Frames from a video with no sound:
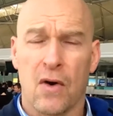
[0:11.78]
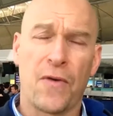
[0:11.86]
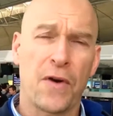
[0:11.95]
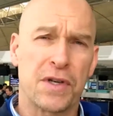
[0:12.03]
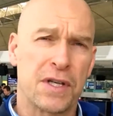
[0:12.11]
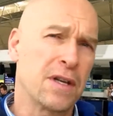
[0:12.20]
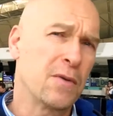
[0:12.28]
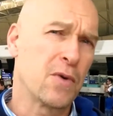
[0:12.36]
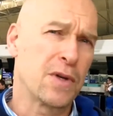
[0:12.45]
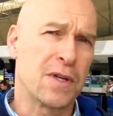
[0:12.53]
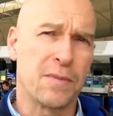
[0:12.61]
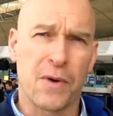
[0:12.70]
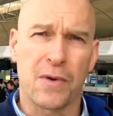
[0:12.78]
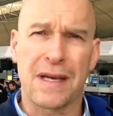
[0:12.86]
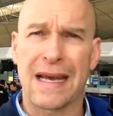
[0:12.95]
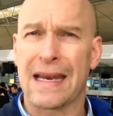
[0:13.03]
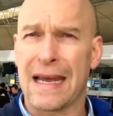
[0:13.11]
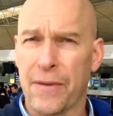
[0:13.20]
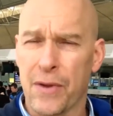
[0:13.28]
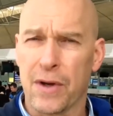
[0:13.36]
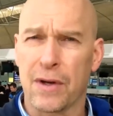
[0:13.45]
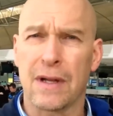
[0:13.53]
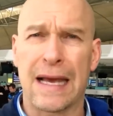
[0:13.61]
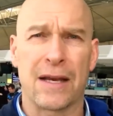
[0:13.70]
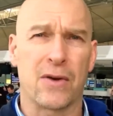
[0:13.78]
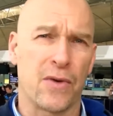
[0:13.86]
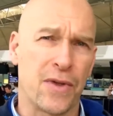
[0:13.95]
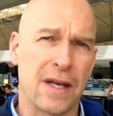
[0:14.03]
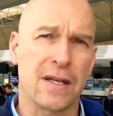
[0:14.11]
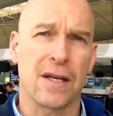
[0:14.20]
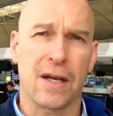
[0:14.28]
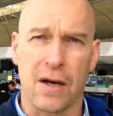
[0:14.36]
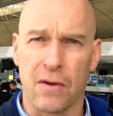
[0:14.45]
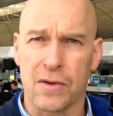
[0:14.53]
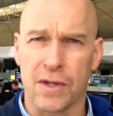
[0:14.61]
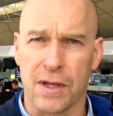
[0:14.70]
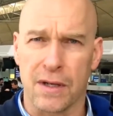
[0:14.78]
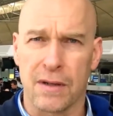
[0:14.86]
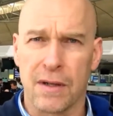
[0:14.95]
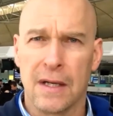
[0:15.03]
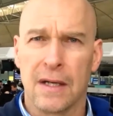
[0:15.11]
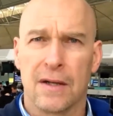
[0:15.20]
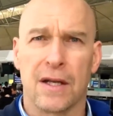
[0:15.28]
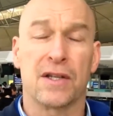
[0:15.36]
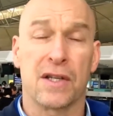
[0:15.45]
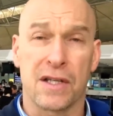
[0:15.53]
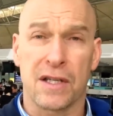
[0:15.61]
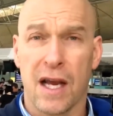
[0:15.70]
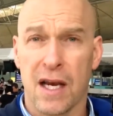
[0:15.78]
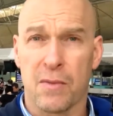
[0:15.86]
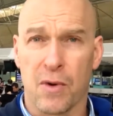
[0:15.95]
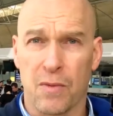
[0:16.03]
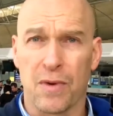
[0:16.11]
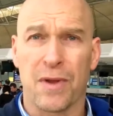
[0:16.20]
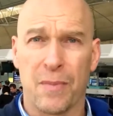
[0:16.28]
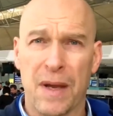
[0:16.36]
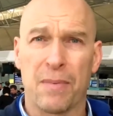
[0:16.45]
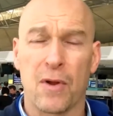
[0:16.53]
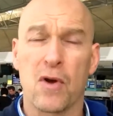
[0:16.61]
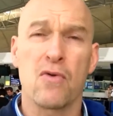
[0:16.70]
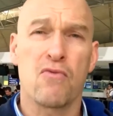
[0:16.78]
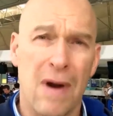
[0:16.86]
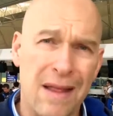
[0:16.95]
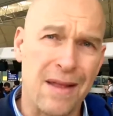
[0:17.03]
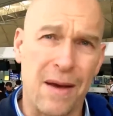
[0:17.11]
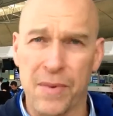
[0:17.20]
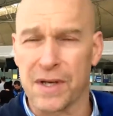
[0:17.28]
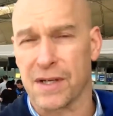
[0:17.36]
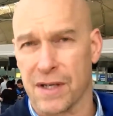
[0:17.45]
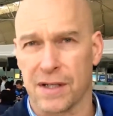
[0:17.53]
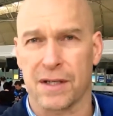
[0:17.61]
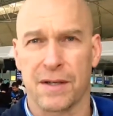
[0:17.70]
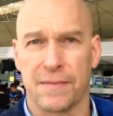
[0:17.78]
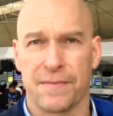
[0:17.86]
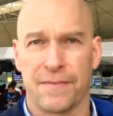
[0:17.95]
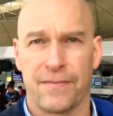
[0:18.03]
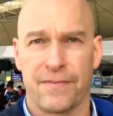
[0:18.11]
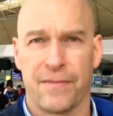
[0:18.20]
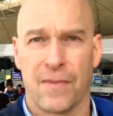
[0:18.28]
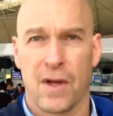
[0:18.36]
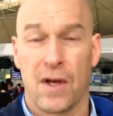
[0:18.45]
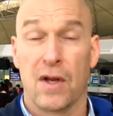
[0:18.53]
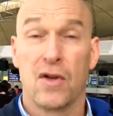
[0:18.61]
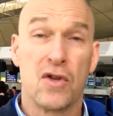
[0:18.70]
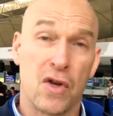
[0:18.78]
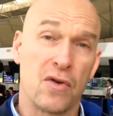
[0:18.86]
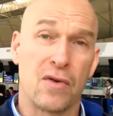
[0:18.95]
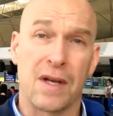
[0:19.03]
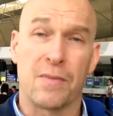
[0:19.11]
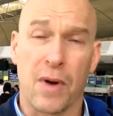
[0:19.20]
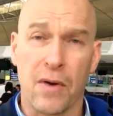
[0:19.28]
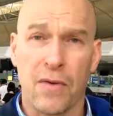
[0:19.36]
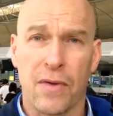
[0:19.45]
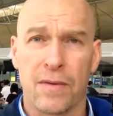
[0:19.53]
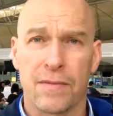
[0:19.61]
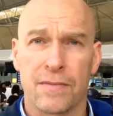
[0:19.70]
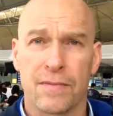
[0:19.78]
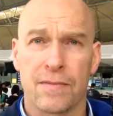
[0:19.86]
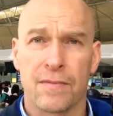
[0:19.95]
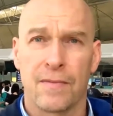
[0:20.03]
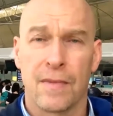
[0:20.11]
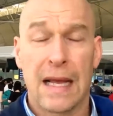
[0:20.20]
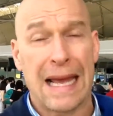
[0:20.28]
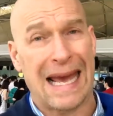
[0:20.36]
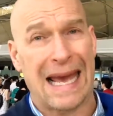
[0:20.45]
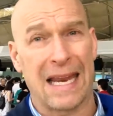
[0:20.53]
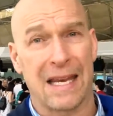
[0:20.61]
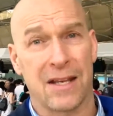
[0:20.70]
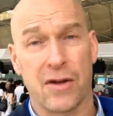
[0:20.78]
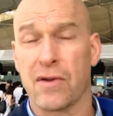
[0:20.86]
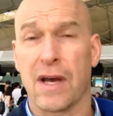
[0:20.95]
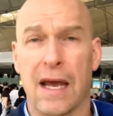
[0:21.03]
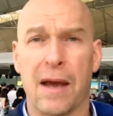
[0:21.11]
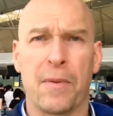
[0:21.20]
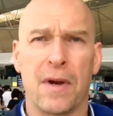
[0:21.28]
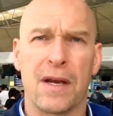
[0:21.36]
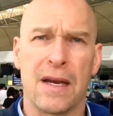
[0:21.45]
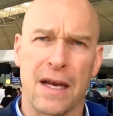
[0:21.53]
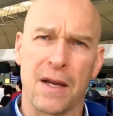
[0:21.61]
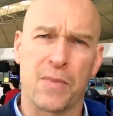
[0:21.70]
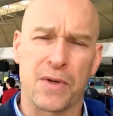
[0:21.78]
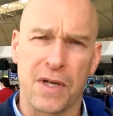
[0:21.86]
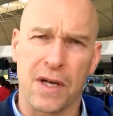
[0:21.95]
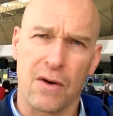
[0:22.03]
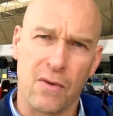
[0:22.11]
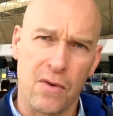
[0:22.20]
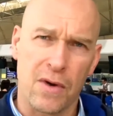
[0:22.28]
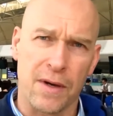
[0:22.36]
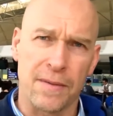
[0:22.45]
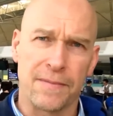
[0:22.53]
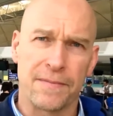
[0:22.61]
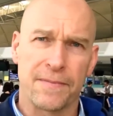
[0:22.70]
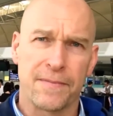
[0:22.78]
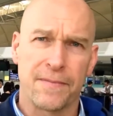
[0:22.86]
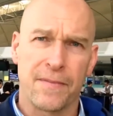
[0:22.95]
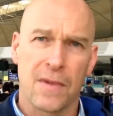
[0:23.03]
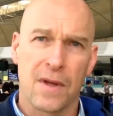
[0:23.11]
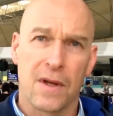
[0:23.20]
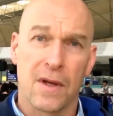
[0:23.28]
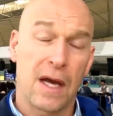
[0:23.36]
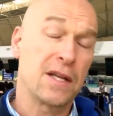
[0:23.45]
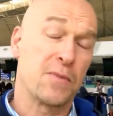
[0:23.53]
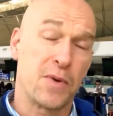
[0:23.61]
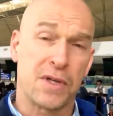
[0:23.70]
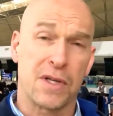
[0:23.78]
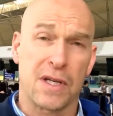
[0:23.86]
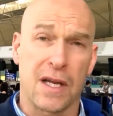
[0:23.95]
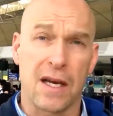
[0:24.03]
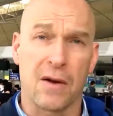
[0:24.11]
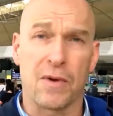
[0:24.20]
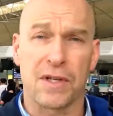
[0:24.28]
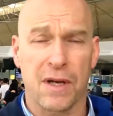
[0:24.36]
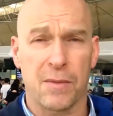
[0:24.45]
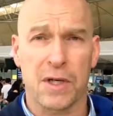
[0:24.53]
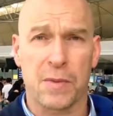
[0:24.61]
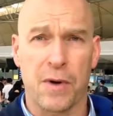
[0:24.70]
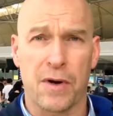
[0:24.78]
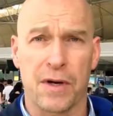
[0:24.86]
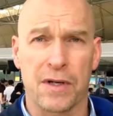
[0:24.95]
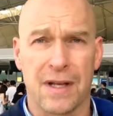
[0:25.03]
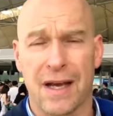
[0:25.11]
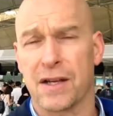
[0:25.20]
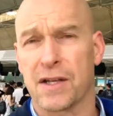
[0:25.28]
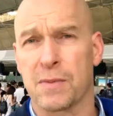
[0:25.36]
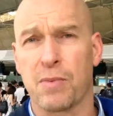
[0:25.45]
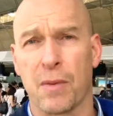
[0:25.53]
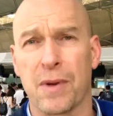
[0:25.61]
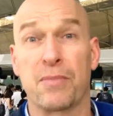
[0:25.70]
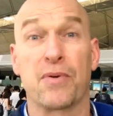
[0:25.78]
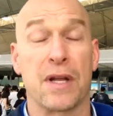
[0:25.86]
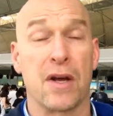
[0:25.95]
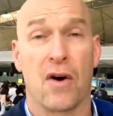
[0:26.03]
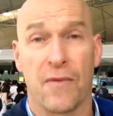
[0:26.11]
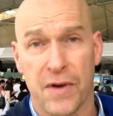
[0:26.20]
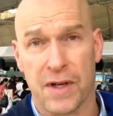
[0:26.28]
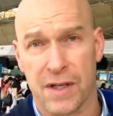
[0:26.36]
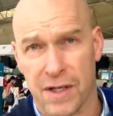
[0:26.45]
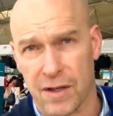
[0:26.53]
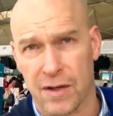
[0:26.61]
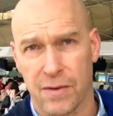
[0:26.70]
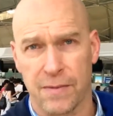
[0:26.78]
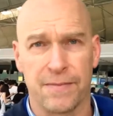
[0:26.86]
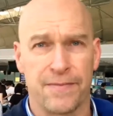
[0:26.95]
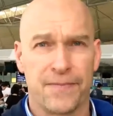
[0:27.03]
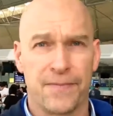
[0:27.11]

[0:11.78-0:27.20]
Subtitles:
Or focusing inwards and building an ethical and authentic culture that's sustainable with the people who run that business? Do you need both? And do they happen in any particular order? As a business leader with some experience, the answer is probably pretty obvious to you.